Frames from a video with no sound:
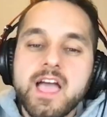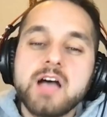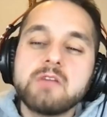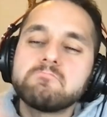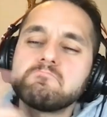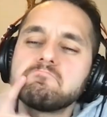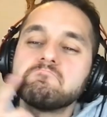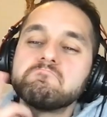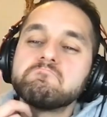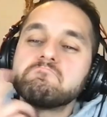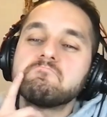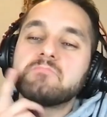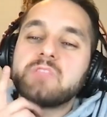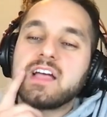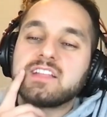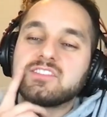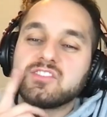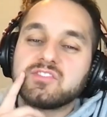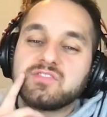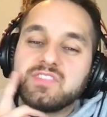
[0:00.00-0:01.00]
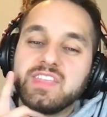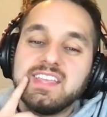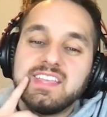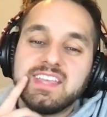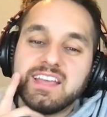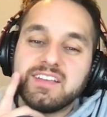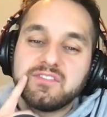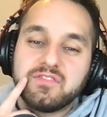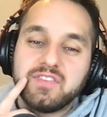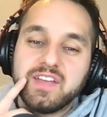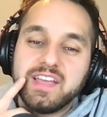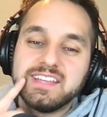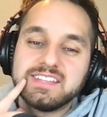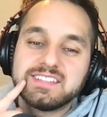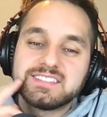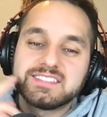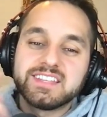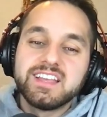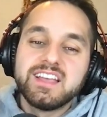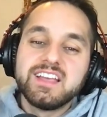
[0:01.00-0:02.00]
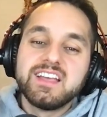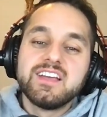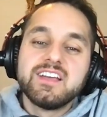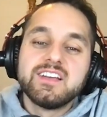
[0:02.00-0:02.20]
Yeah, that's her thinking face.